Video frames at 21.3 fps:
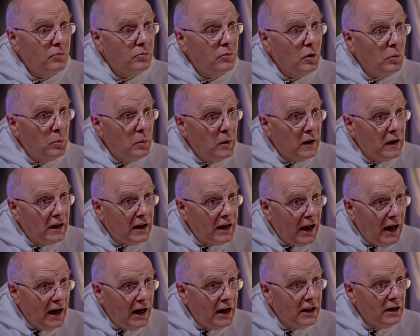But we
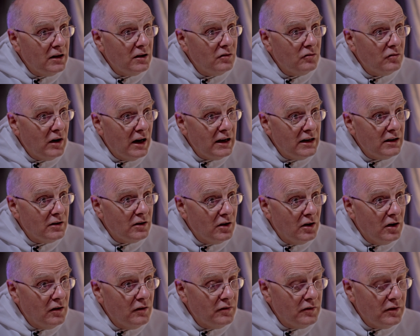can write
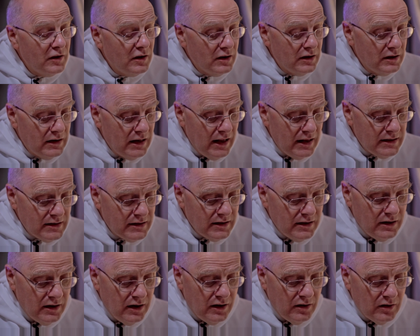off their debts
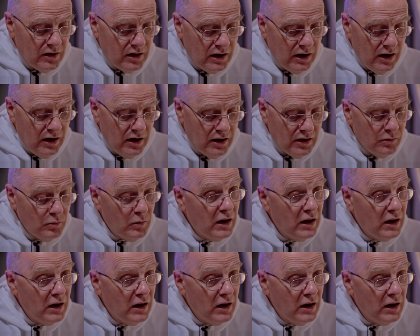in our regard.